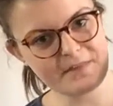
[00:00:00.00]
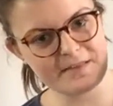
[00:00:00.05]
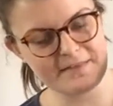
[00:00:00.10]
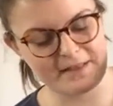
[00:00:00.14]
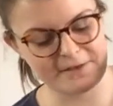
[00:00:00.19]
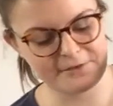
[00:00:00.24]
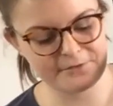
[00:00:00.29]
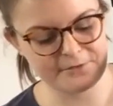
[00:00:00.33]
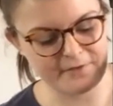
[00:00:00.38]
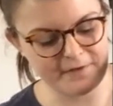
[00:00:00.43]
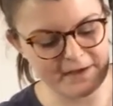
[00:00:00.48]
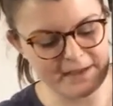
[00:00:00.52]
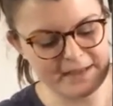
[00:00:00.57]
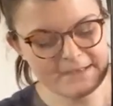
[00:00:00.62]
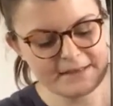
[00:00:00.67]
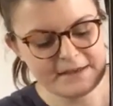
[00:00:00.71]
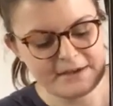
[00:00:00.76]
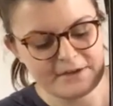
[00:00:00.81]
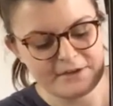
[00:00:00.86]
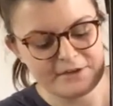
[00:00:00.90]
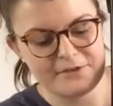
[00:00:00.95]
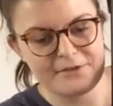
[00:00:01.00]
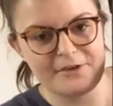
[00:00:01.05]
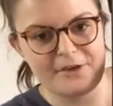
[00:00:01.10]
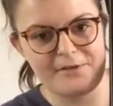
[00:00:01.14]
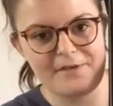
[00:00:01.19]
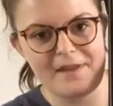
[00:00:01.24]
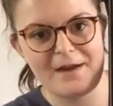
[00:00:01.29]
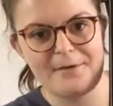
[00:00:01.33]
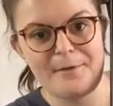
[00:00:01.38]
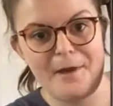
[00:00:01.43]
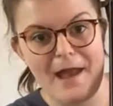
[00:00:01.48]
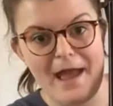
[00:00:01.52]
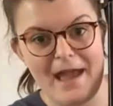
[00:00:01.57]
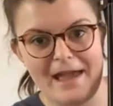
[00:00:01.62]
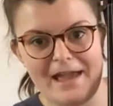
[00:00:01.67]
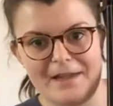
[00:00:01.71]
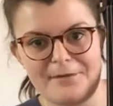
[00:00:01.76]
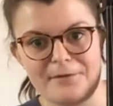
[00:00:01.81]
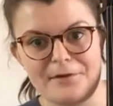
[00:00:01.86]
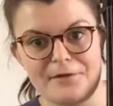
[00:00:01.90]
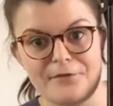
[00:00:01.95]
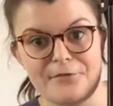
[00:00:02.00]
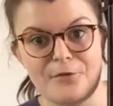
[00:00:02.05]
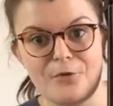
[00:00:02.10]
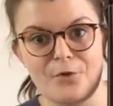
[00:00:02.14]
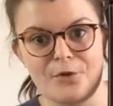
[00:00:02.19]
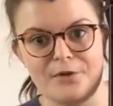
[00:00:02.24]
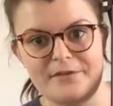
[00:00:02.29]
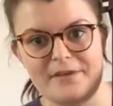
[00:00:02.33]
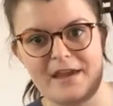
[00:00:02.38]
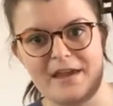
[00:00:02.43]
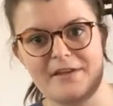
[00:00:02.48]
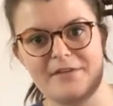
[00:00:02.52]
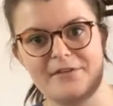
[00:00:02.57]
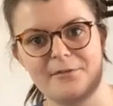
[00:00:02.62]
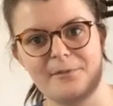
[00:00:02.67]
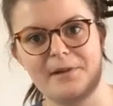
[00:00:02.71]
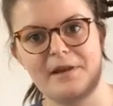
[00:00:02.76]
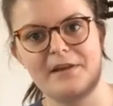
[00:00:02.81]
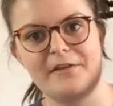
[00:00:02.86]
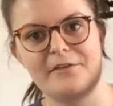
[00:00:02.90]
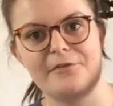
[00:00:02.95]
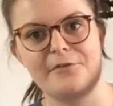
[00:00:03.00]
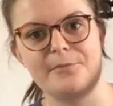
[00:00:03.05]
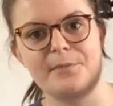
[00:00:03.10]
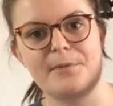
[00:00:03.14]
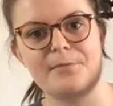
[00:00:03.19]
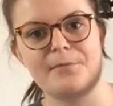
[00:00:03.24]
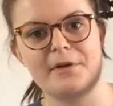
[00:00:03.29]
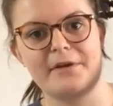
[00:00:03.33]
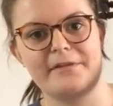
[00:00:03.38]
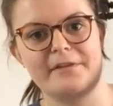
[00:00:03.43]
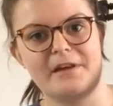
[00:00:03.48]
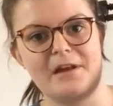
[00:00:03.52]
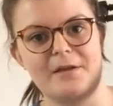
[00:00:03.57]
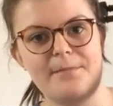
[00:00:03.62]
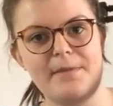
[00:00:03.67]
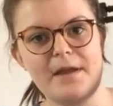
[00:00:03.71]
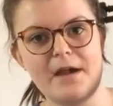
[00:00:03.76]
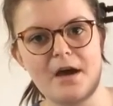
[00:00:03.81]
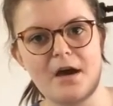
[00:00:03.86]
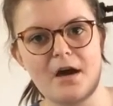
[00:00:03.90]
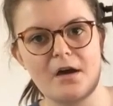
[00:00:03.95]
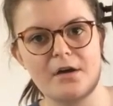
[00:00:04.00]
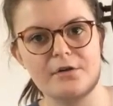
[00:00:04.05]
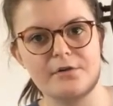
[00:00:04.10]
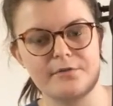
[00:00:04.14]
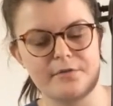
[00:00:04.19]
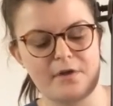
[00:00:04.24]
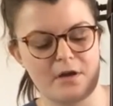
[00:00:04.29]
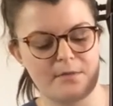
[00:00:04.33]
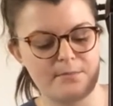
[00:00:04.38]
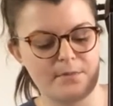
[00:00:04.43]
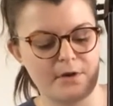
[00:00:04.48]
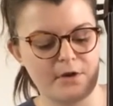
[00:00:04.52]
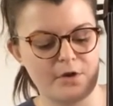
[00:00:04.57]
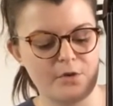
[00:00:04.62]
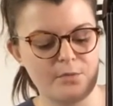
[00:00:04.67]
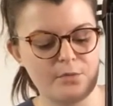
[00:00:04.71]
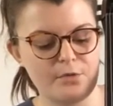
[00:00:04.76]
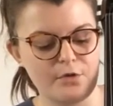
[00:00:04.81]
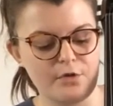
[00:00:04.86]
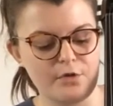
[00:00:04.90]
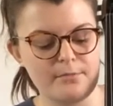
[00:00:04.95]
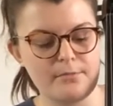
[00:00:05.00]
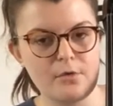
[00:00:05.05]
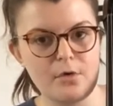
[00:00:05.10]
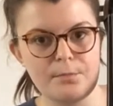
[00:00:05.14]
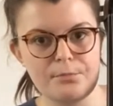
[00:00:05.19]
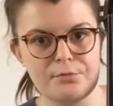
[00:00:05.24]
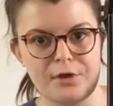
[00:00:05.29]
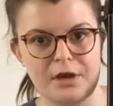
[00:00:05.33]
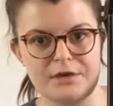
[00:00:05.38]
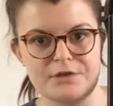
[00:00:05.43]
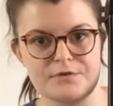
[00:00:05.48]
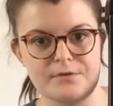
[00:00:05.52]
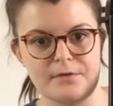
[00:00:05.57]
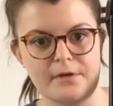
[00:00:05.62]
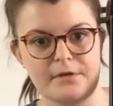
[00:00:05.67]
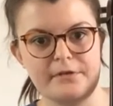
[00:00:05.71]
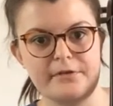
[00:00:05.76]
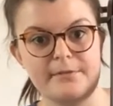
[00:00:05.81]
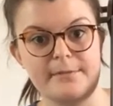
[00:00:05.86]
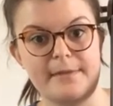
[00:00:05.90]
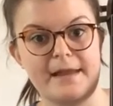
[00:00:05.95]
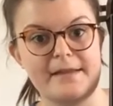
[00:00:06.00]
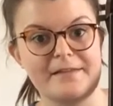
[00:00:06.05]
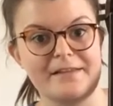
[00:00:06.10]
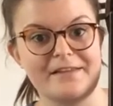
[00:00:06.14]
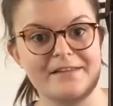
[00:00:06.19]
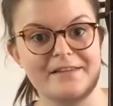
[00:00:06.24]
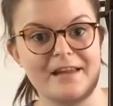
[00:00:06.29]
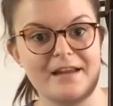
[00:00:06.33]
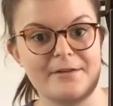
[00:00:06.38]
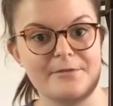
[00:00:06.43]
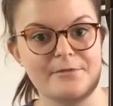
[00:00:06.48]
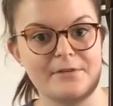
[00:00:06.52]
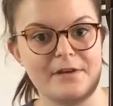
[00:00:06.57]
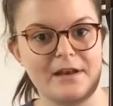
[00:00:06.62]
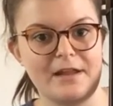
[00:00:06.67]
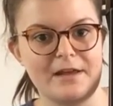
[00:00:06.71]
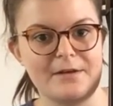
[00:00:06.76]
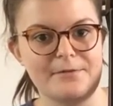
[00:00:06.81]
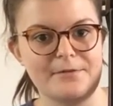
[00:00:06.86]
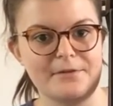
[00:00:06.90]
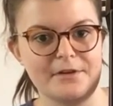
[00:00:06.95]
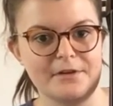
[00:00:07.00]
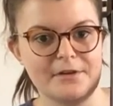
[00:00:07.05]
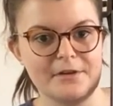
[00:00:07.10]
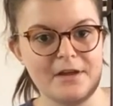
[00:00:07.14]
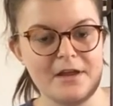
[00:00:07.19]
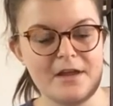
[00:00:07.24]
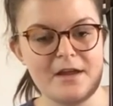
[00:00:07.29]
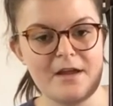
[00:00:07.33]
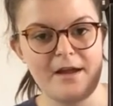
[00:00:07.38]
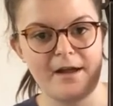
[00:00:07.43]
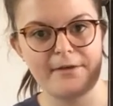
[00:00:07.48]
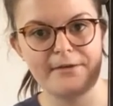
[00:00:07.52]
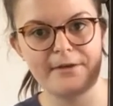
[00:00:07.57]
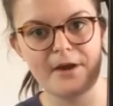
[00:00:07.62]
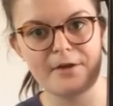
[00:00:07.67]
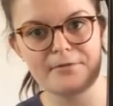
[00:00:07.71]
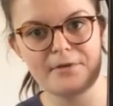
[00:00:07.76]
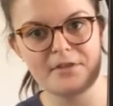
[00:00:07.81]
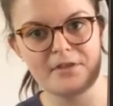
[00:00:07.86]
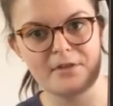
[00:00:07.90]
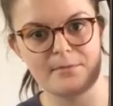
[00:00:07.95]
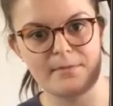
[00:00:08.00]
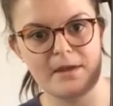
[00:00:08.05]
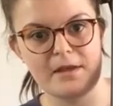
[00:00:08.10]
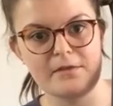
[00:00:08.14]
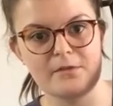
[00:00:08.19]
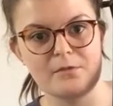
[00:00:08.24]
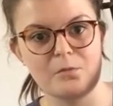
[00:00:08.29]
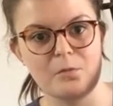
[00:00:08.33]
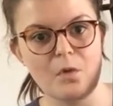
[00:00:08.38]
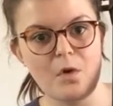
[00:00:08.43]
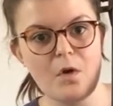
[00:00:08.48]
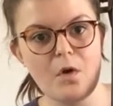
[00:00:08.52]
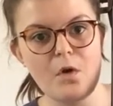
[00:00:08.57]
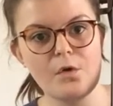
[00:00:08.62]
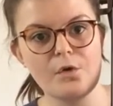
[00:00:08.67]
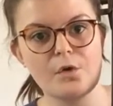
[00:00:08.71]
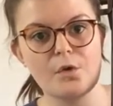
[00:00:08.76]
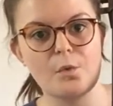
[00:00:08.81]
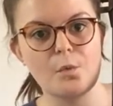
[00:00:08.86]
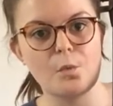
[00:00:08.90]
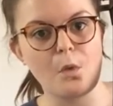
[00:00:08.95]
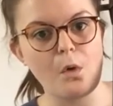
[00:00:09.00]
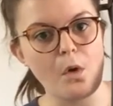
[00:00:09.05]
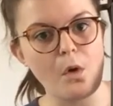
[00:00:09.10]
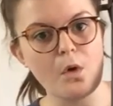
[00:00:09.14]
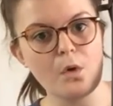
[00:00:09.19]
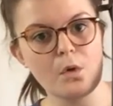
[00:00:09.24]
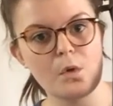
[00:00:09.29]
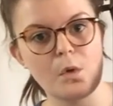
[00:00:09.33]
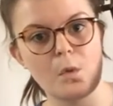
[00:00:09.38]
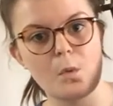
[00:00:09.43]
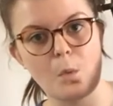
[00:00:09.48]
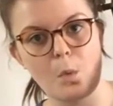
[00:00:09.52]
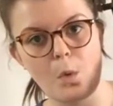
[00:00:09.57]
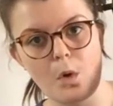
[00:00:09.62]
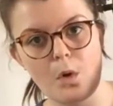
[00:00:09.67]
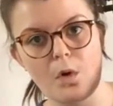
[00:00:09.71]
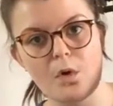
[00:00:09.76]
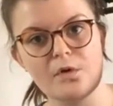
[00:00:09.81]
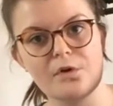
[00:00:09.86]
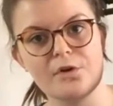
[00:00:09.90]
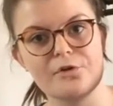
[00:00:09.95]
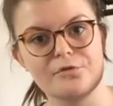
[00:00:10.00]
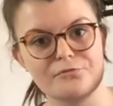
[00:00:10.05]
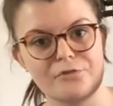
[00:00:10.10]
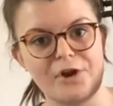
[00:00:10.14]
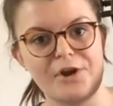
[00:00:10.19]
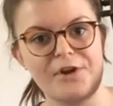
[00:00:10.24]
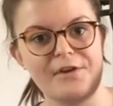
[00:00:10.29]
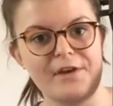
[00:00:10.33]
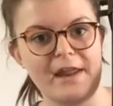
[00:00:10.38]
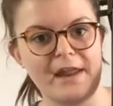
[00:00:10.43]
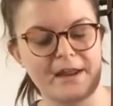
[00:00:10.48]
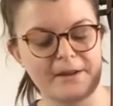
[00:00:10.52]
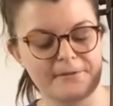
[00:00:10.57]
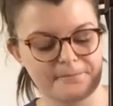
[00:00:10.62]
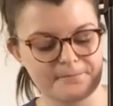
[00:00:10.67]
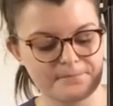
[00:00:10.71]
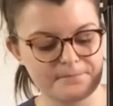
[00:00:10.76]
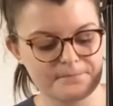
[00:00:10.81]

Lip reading: that's fine. So now we're at A, we're at forte, so we need to be pressing a bit harder with our bow, putting more pressure on to make the sound louder. And our rhythm is walk, walk, walk, running.